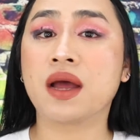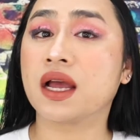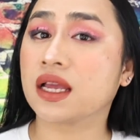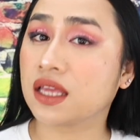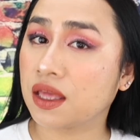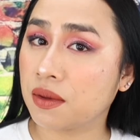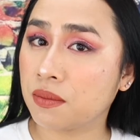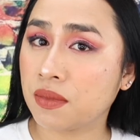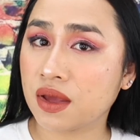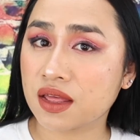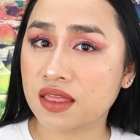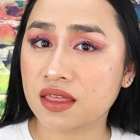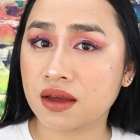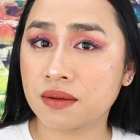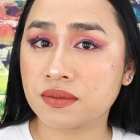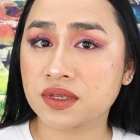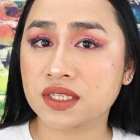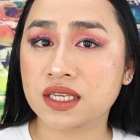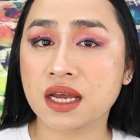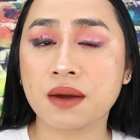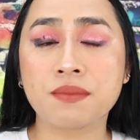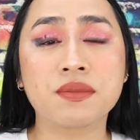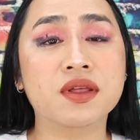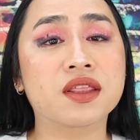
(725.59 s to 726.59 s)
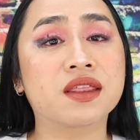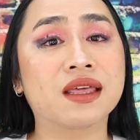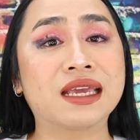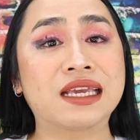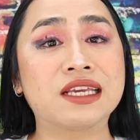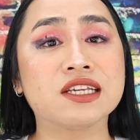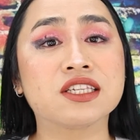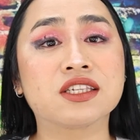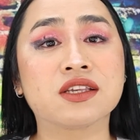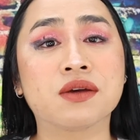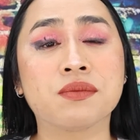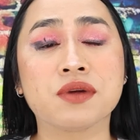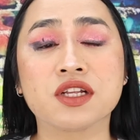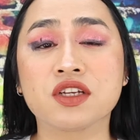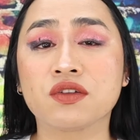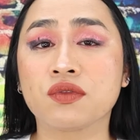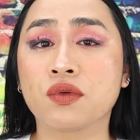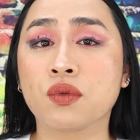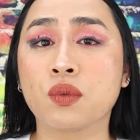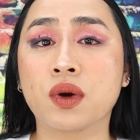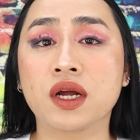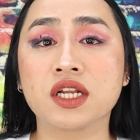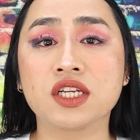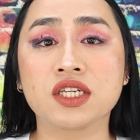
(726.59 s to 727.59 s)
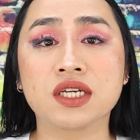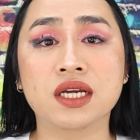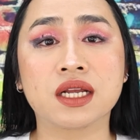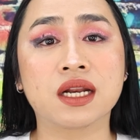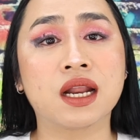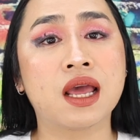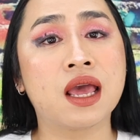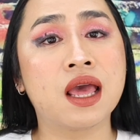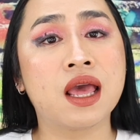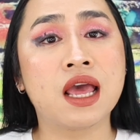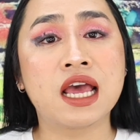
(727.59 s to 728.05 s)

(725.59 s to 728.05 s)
Give me a thumbs up. Thank you so much for watching.